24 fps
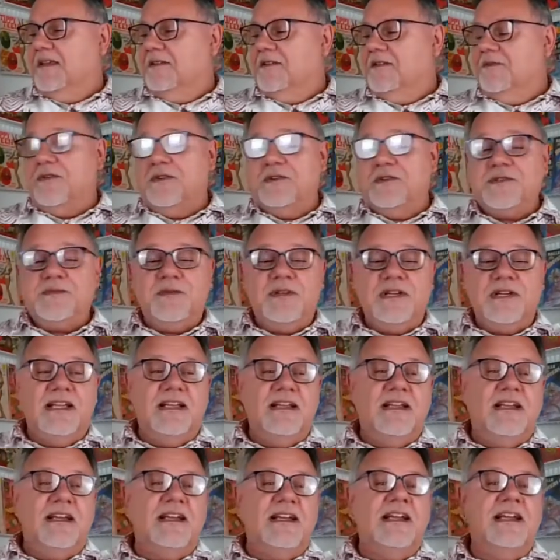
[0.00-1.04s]
The first one I
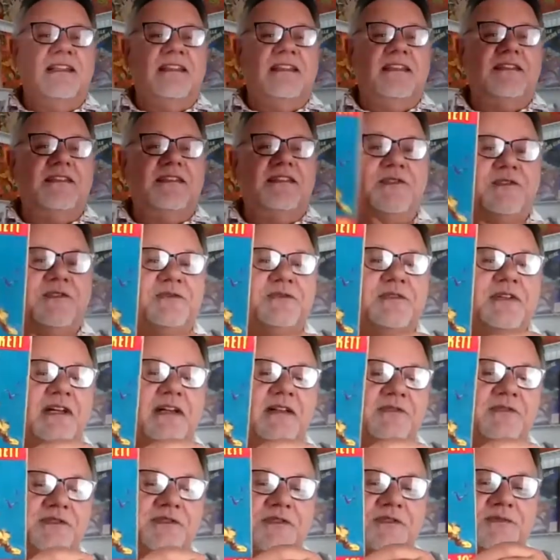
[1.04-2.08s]
got this for
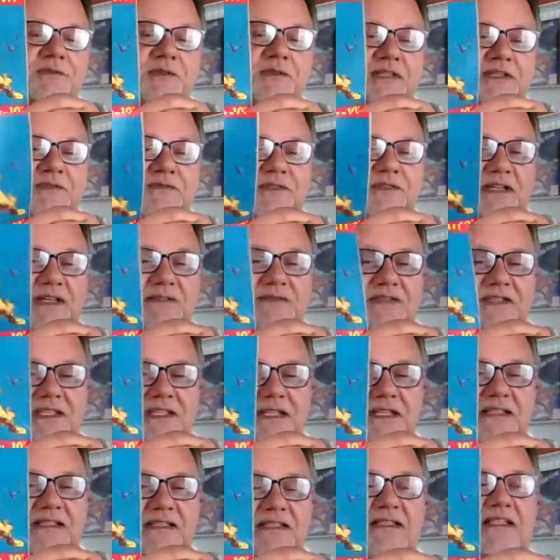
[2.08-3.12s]

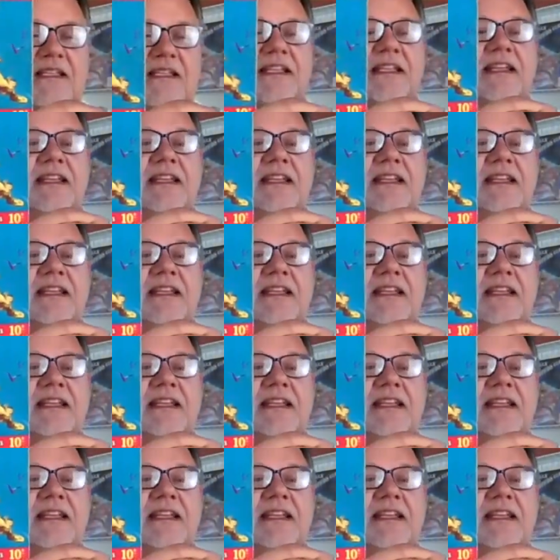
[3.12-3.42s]
$2.25,